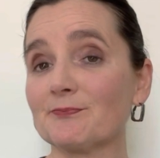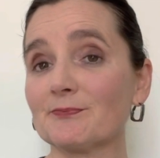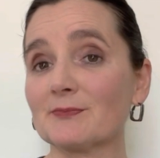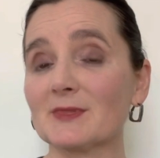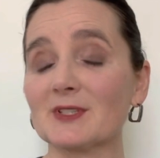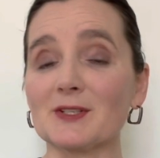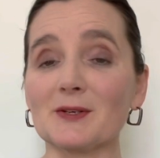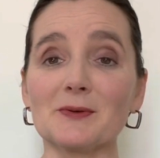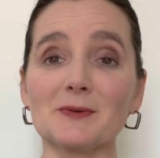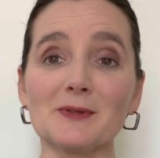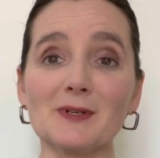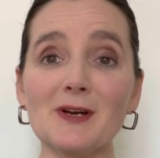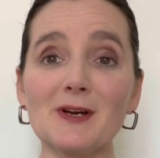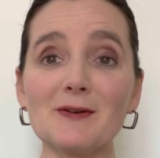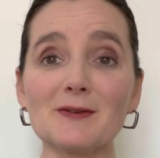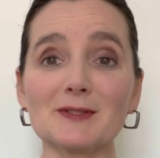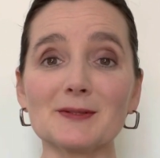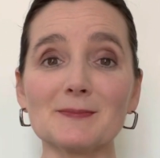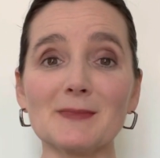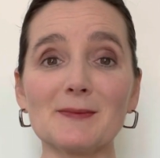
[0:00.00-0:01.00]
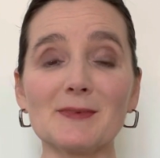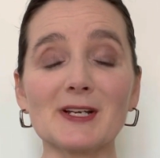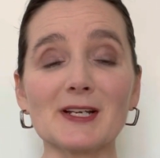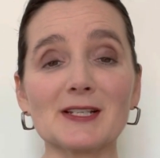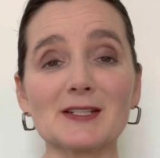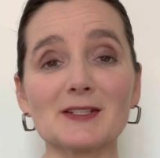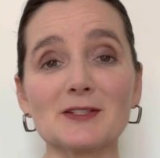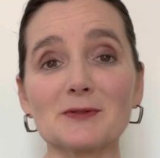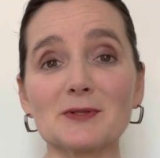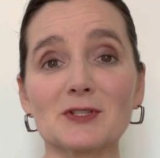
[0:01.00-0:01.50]
So who knows? Maybe I
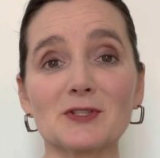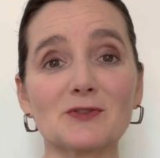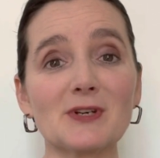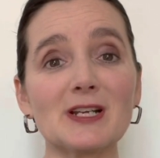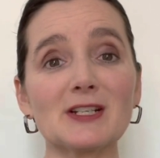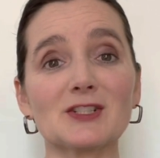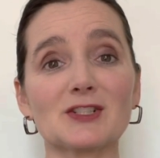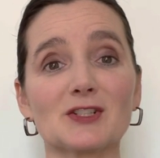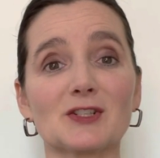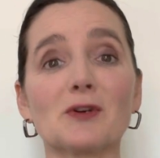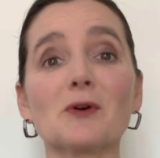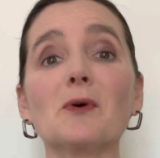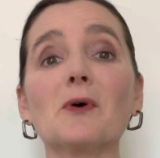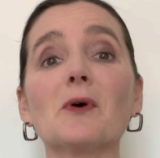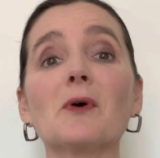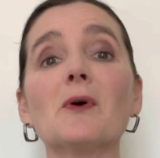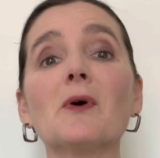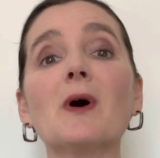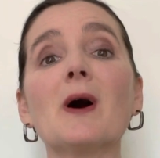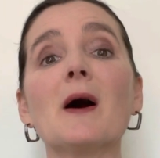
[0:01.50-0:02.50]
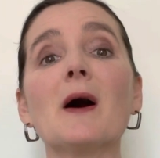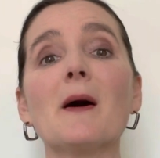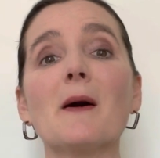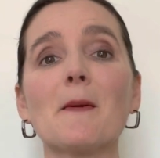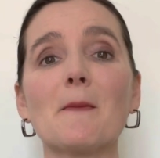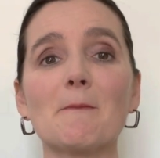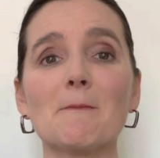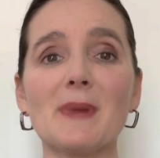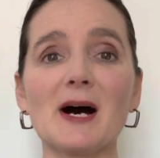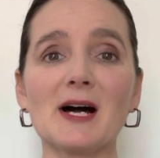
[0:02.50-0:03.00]
can do a stretch goal
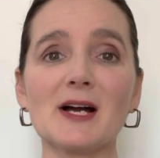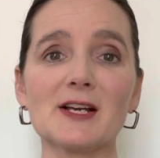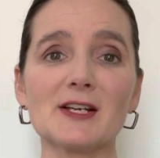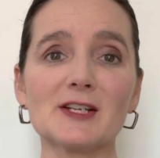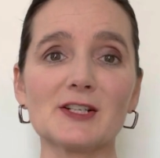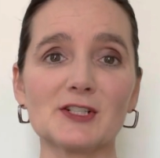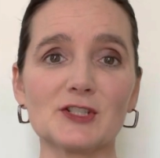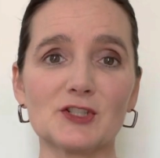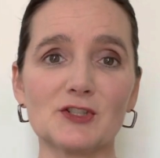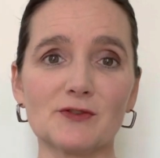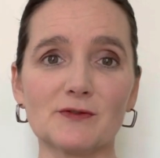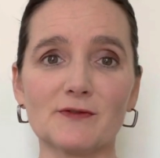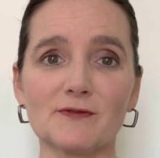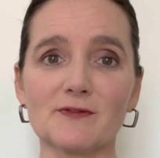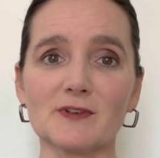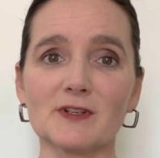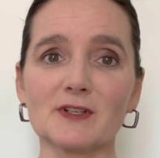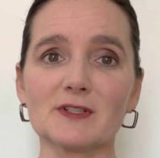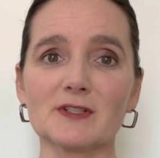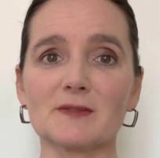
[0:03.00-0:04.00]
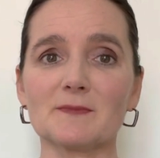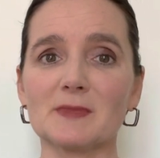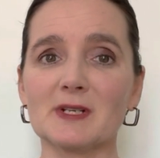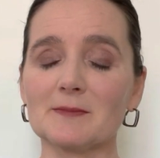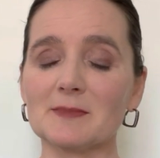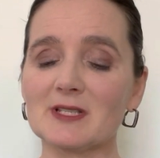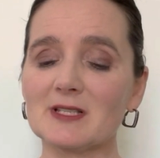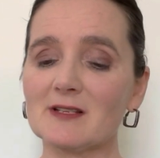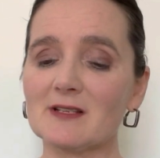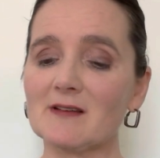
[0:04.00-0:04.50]
by June 1st, but
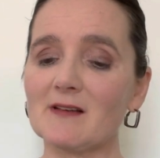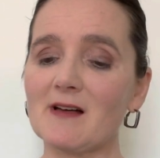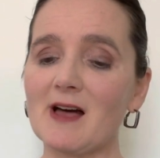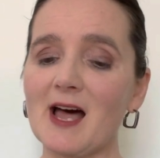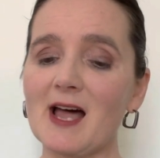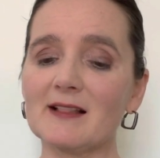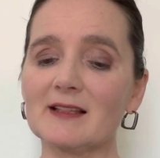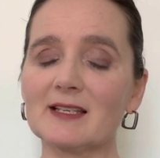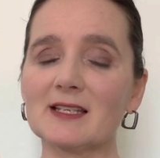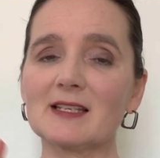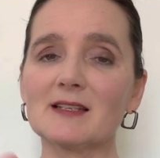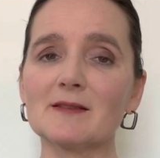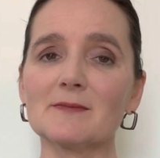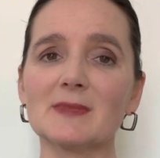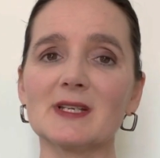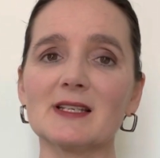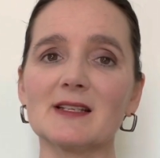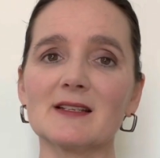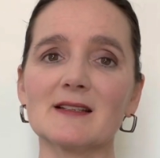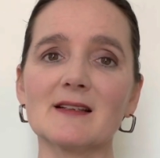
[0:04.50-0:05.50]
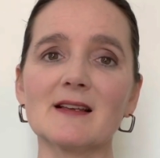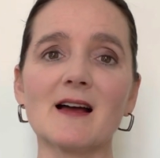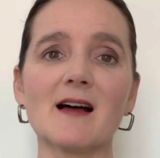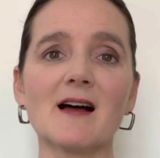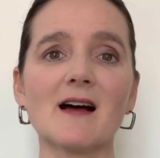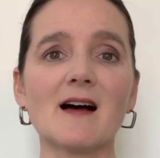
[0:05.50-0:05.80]
I'm still highly committed